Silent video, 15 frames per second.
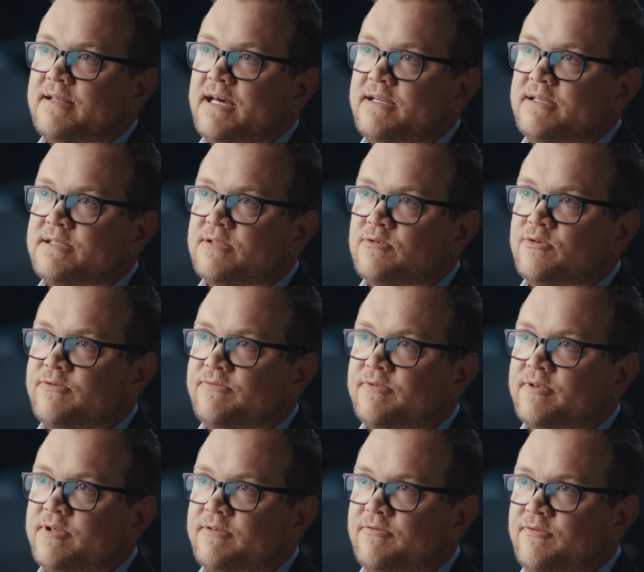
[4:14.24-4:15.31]
That is sort
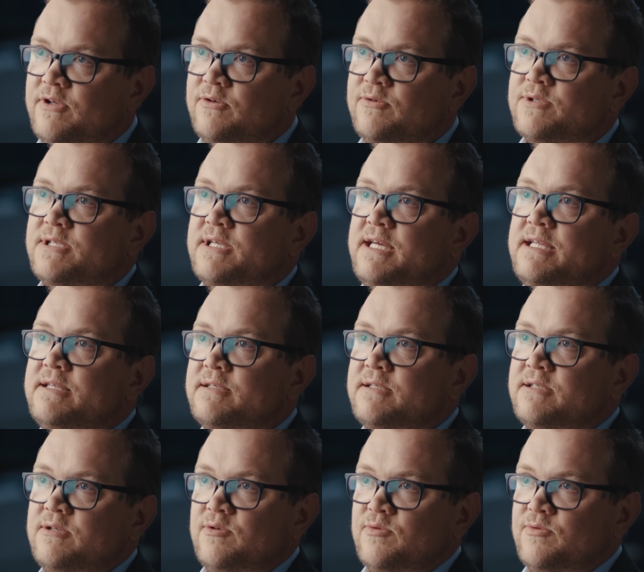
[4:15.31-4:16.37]
of fused
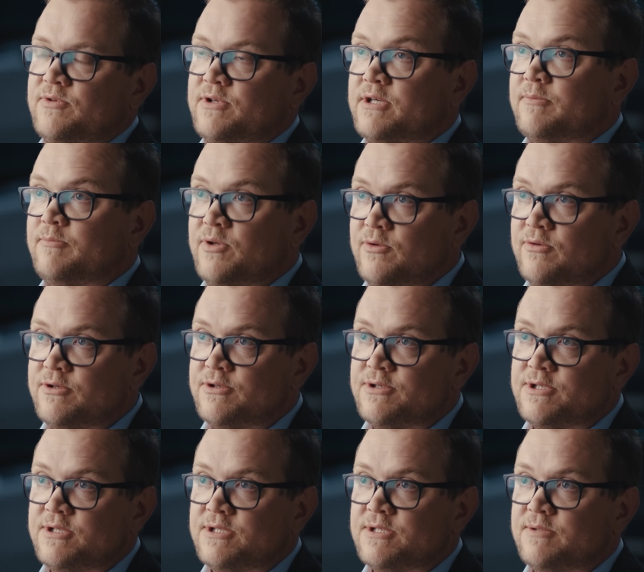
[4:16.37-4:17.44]
into the computer
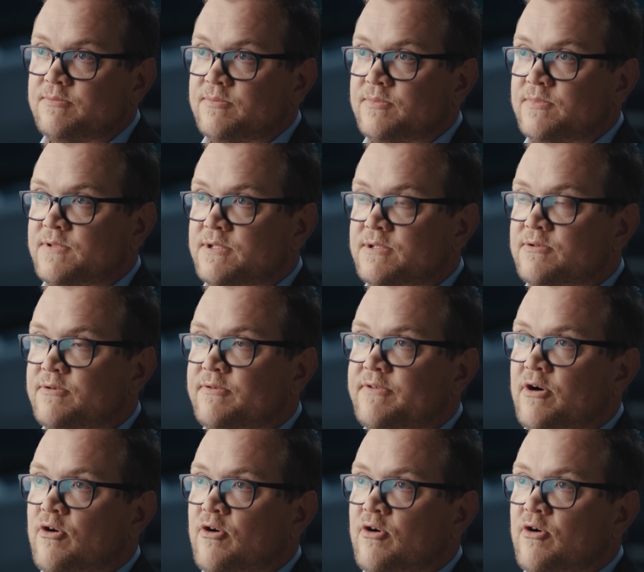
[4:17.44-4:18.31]
system, the sort of the